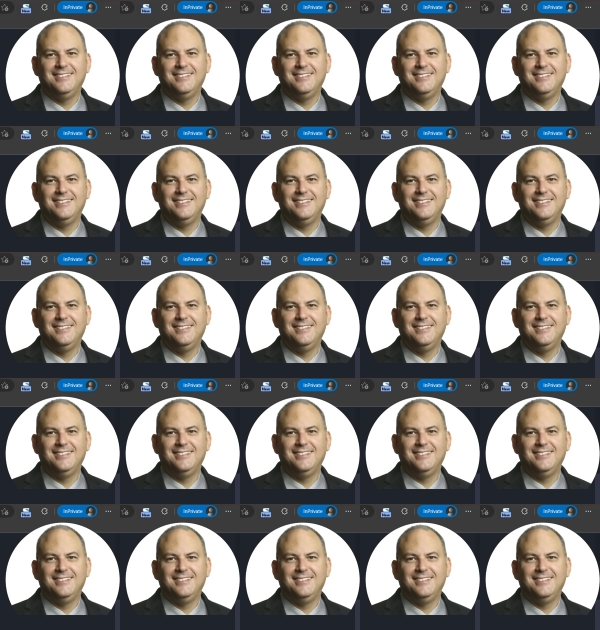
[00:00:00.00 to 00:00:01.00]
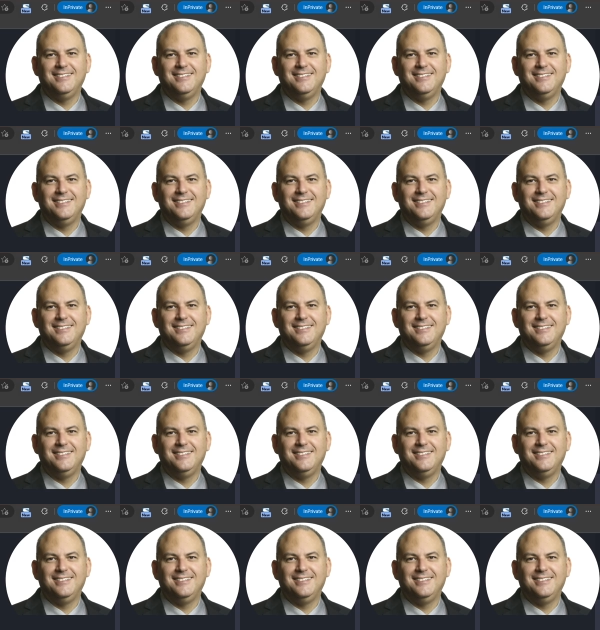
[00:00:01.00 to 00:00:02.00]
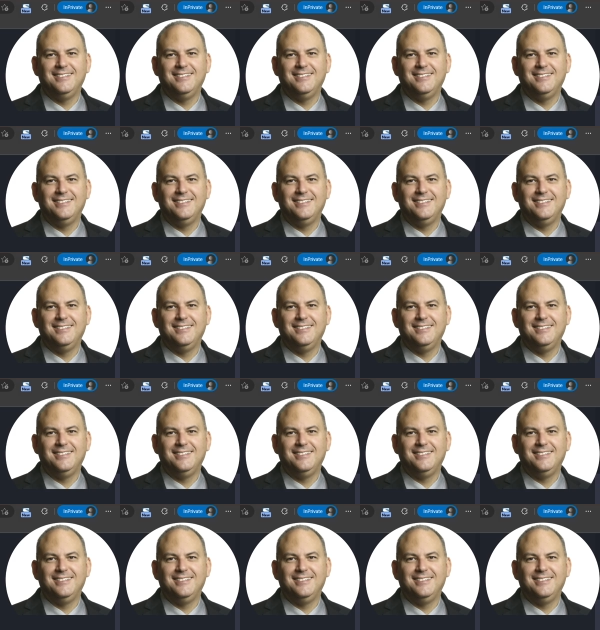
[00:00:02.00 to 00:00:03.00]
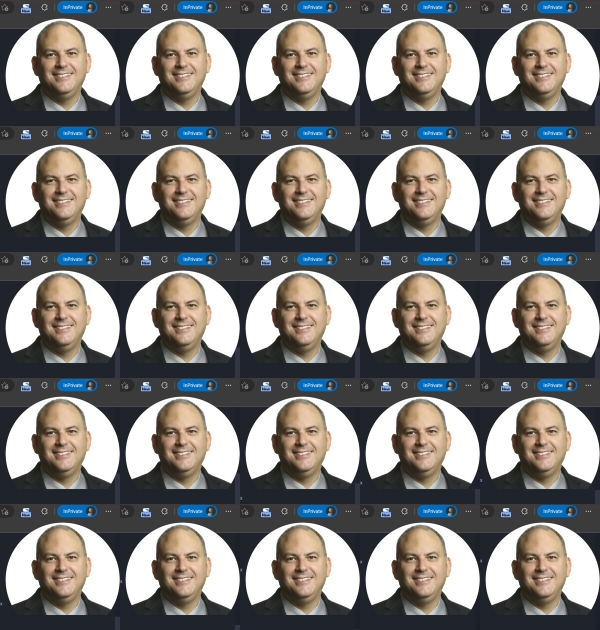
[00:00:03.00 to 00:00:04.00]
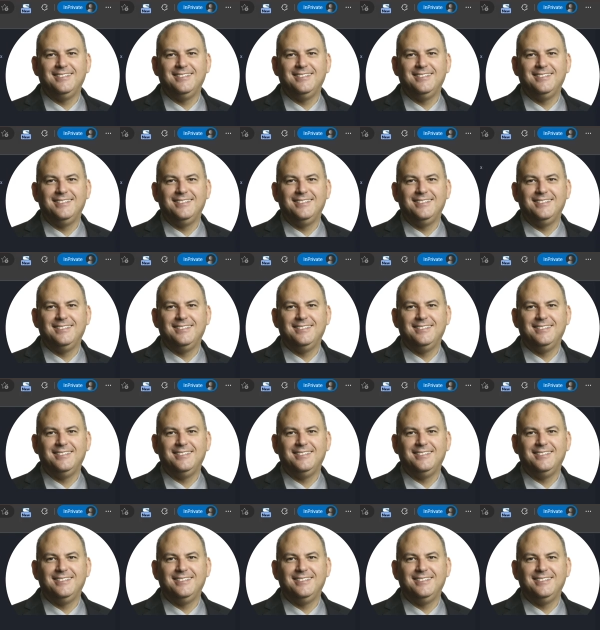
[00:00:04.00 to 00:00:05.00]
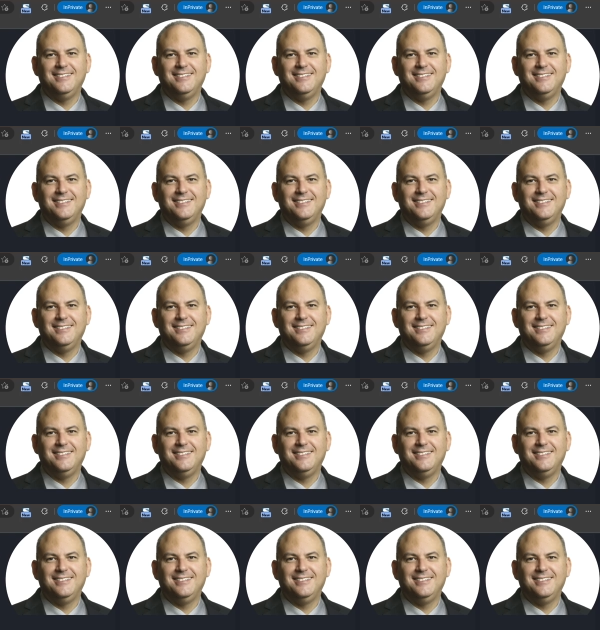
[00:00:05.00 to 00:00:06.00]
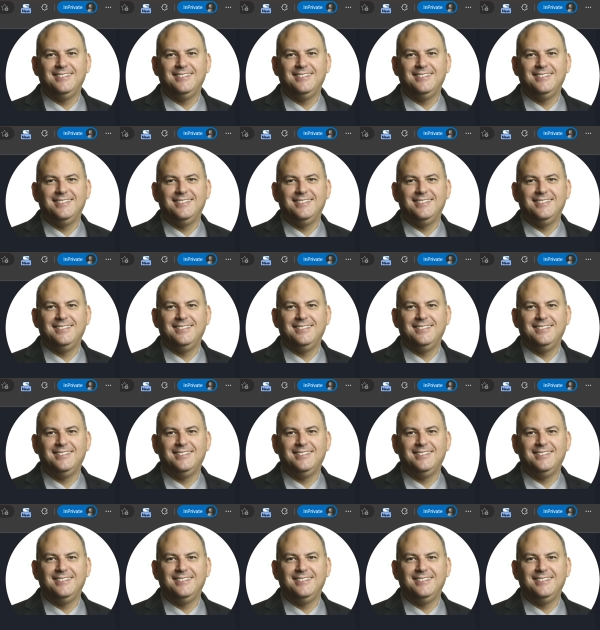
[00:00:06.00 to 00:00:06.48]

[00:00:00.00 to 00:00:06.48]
The face doesn't move, so there is nothing to read.